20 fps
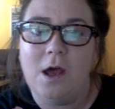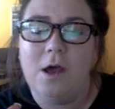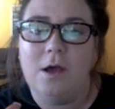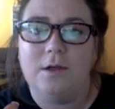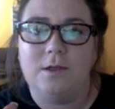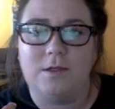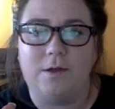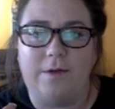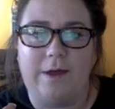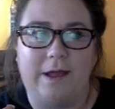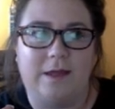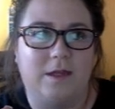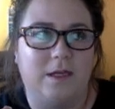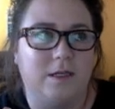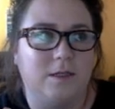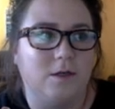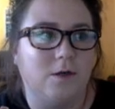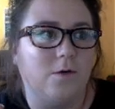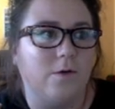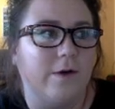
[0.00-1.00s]
So
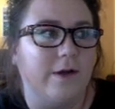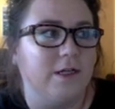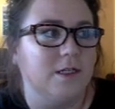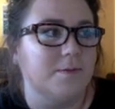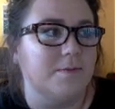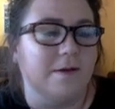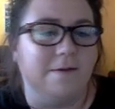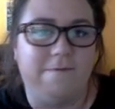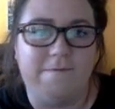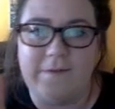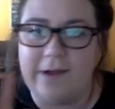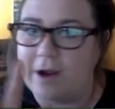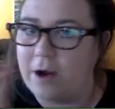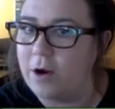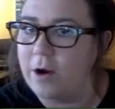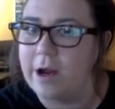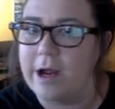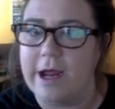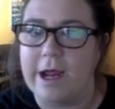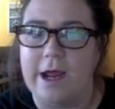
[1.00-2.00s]
these are going to be
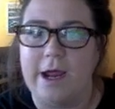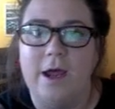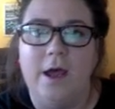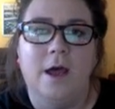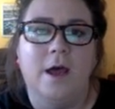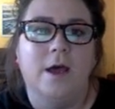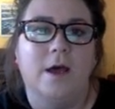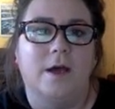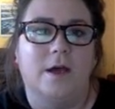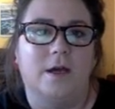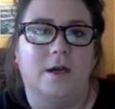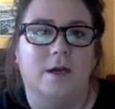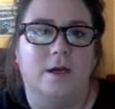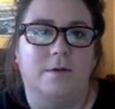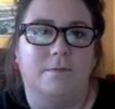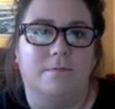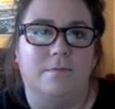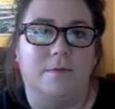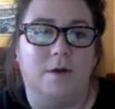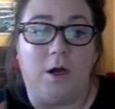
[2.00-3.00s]
very
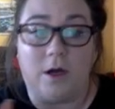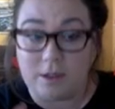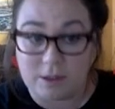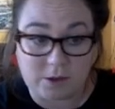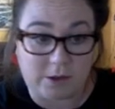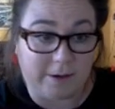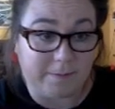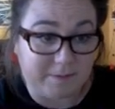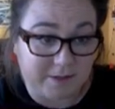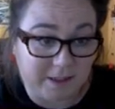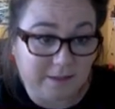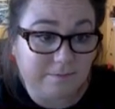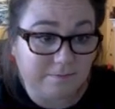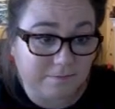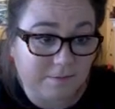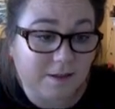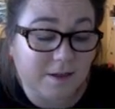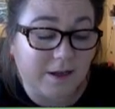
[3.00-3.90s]
not scripted,